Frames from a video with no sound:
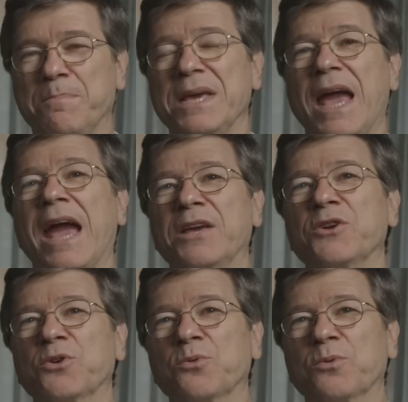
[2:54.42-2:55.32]

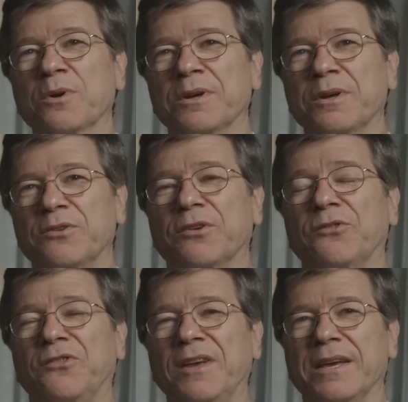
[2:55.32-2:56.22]
BAU to
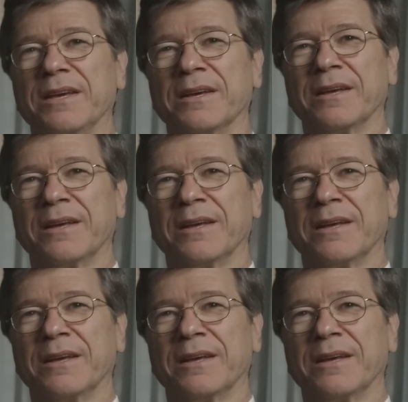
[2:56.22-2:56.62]
C